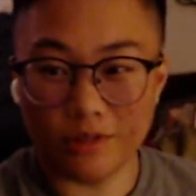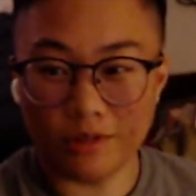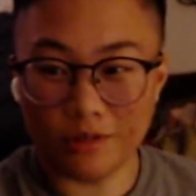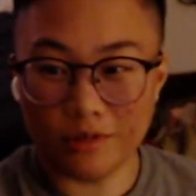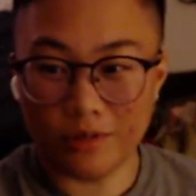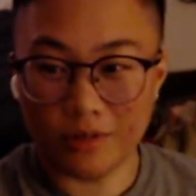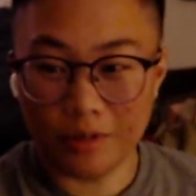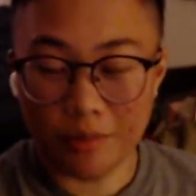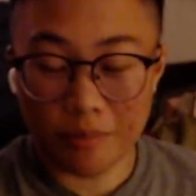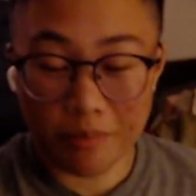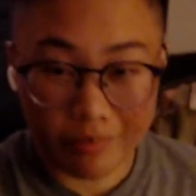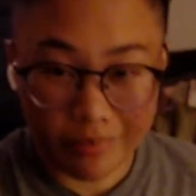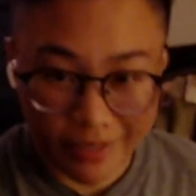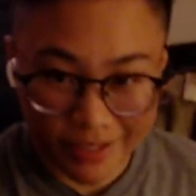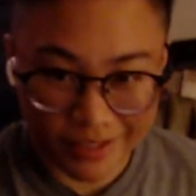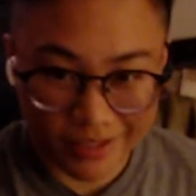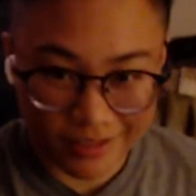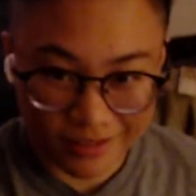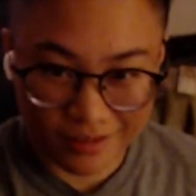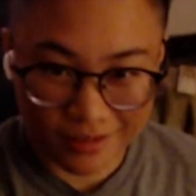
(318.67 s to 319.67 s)
the
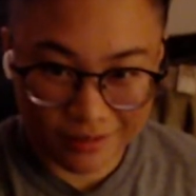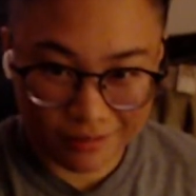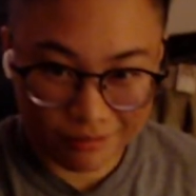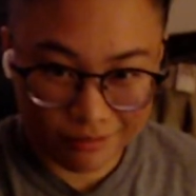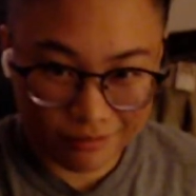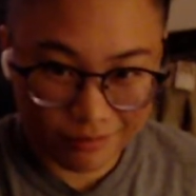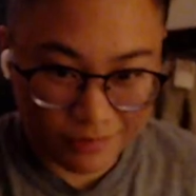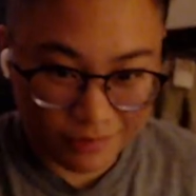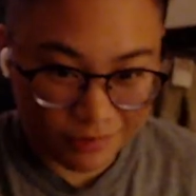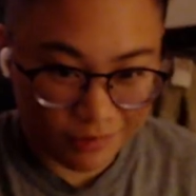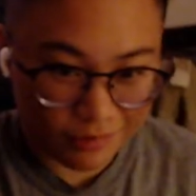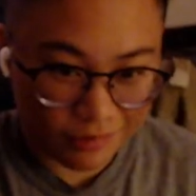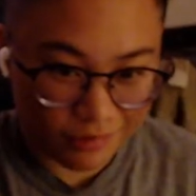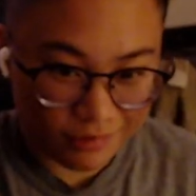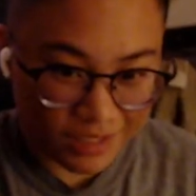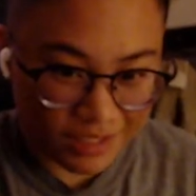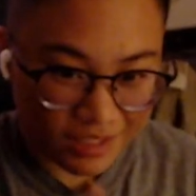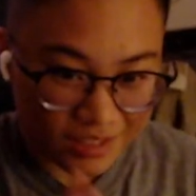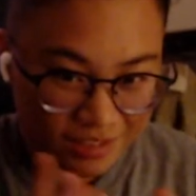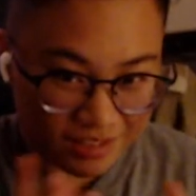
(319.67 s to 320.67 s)
best
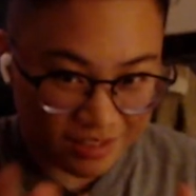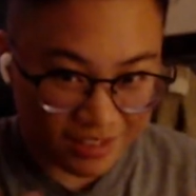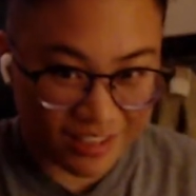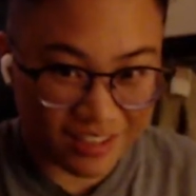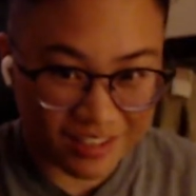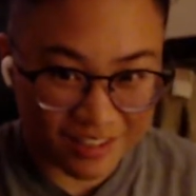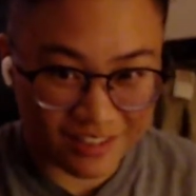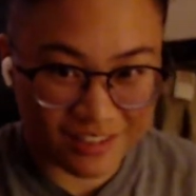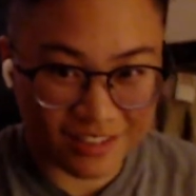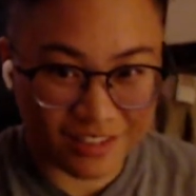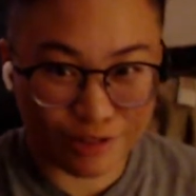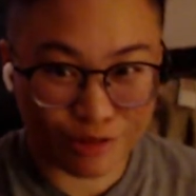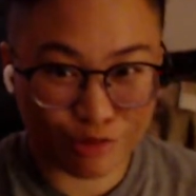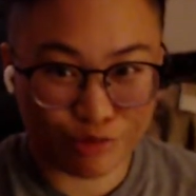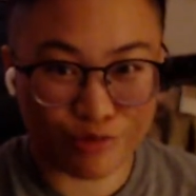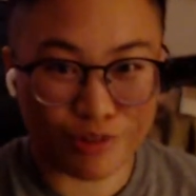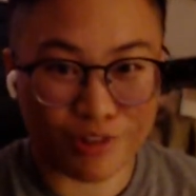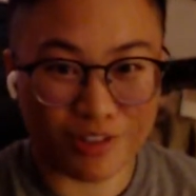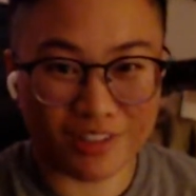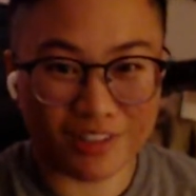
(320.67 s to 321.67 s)
settings so
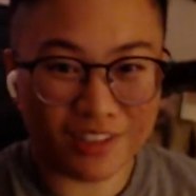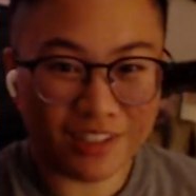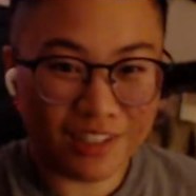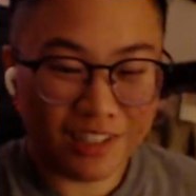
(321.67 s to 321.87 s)
far.